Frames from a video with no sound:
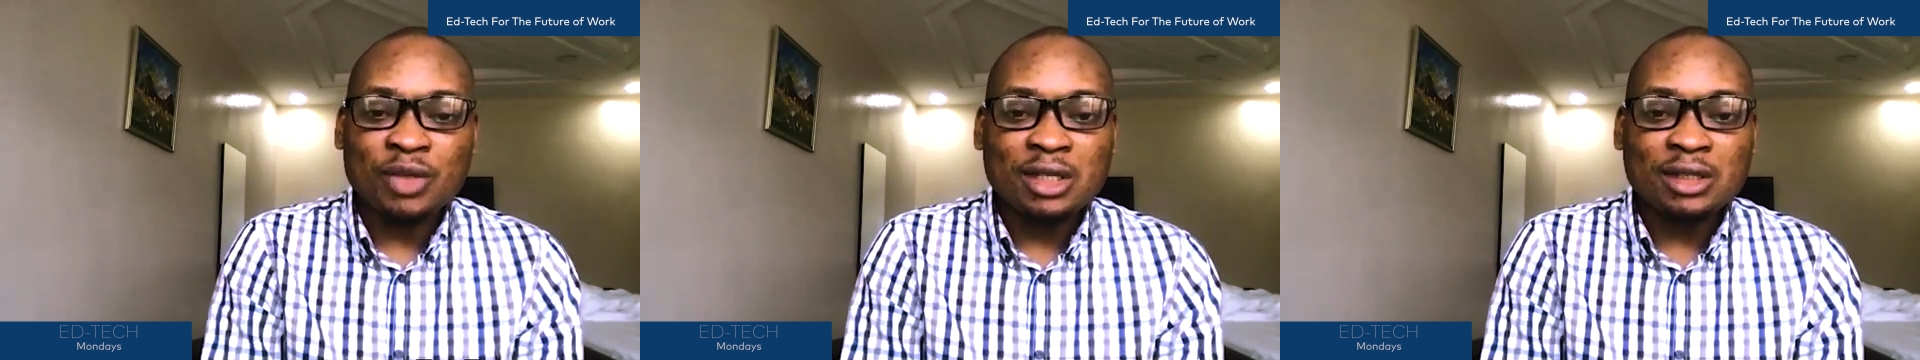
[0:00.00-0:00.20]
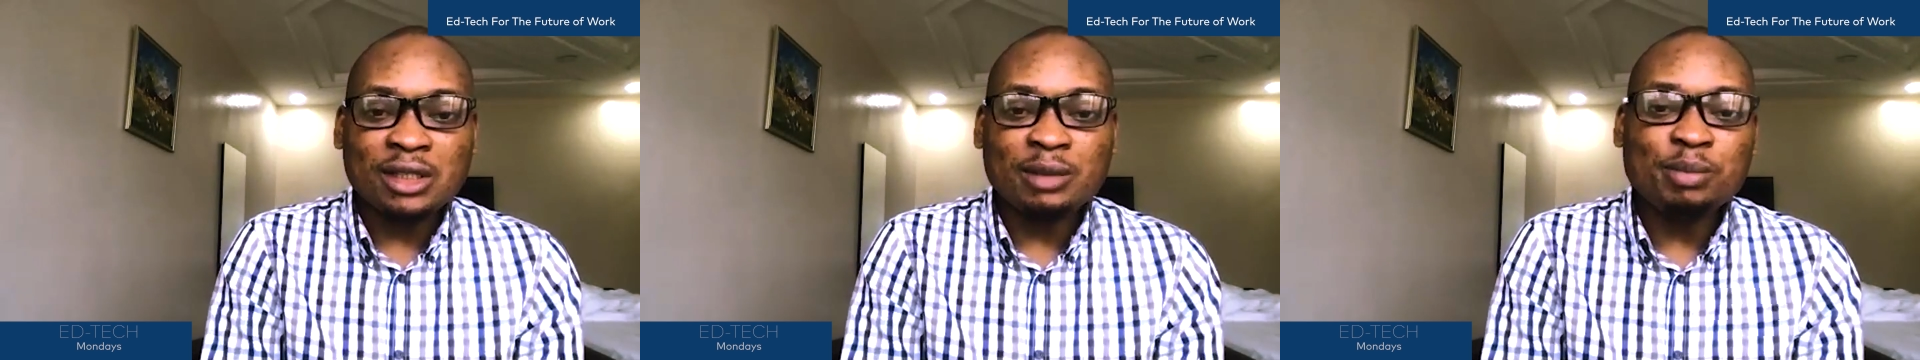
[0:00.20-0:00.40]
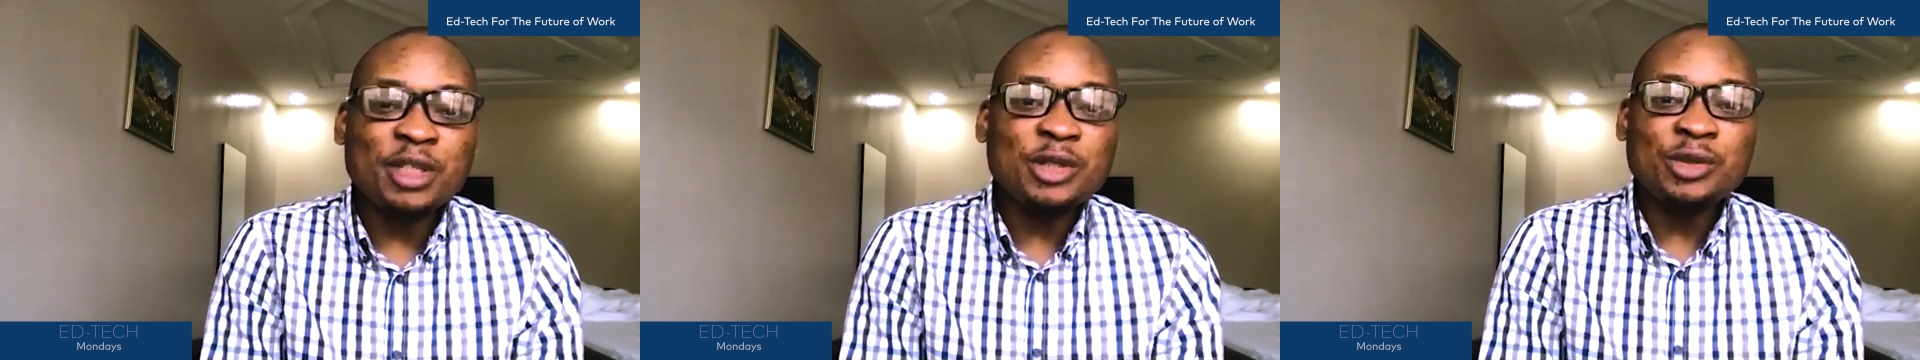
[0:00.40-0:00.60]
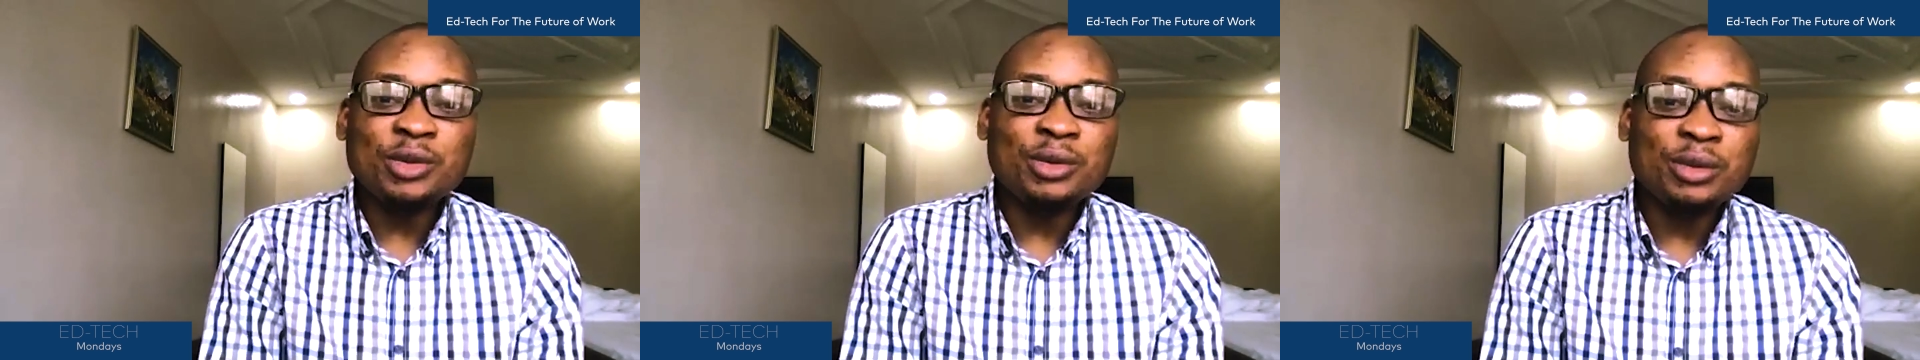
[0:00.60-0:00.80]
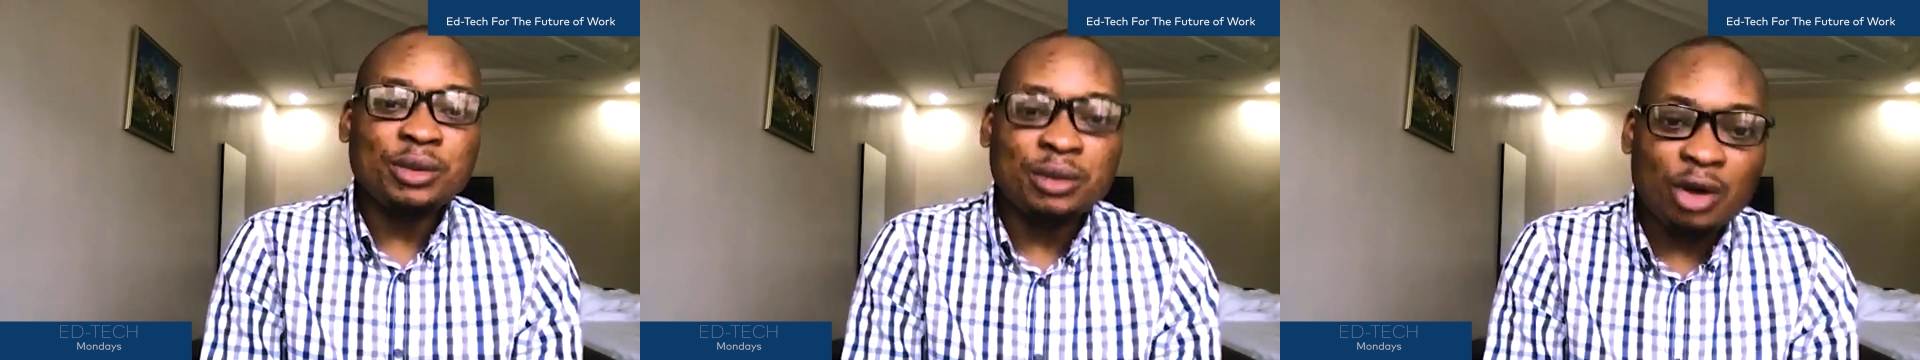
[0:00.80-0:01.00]

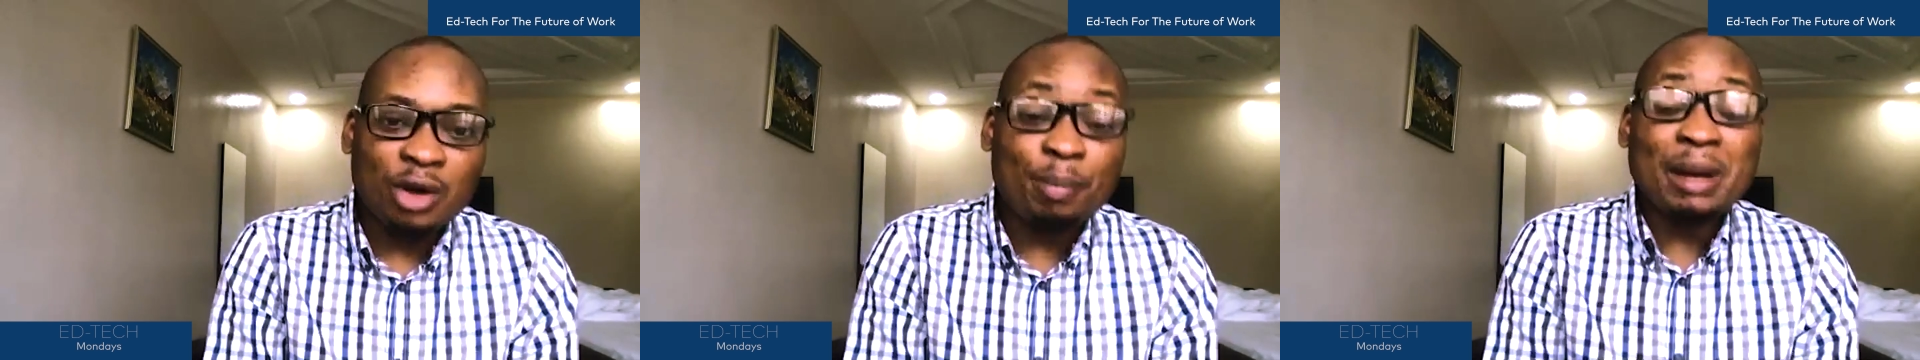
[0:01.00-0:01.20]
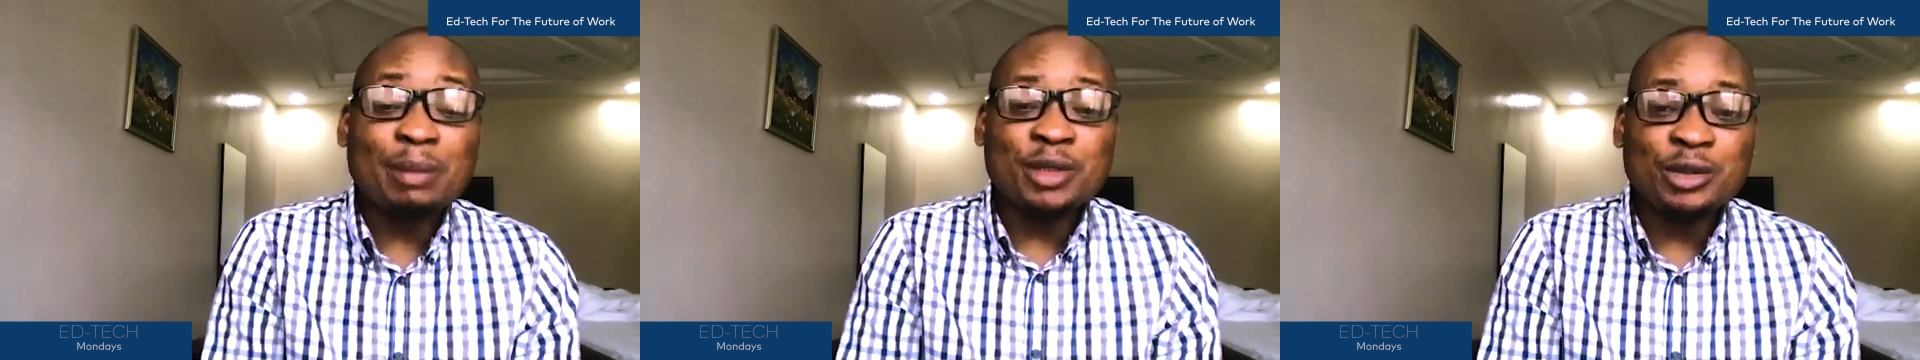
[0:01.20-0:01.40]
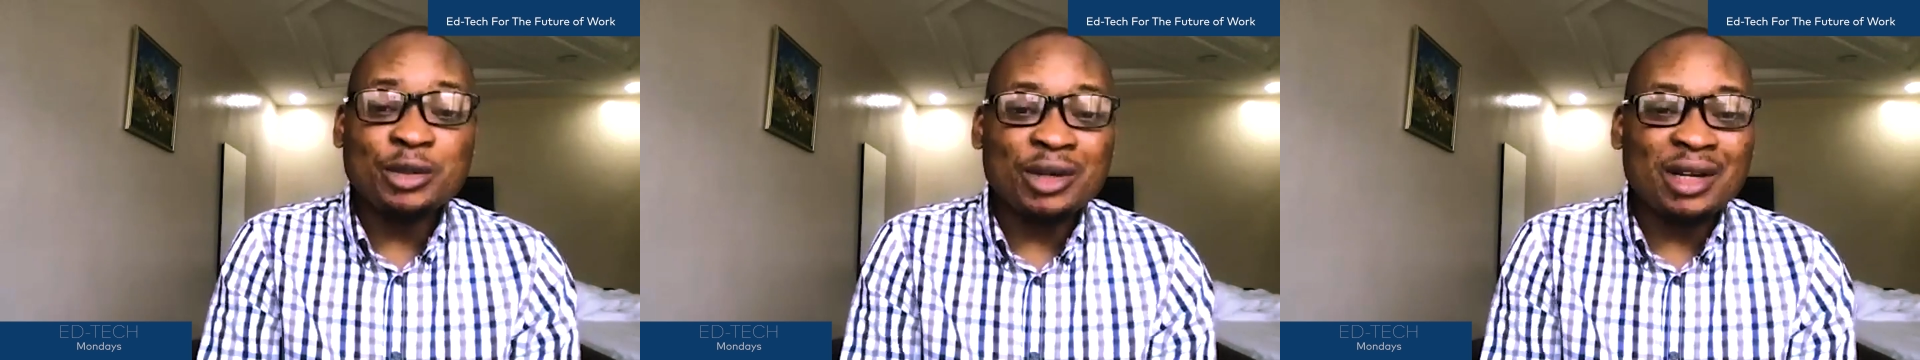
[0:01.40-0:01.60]
the upper middle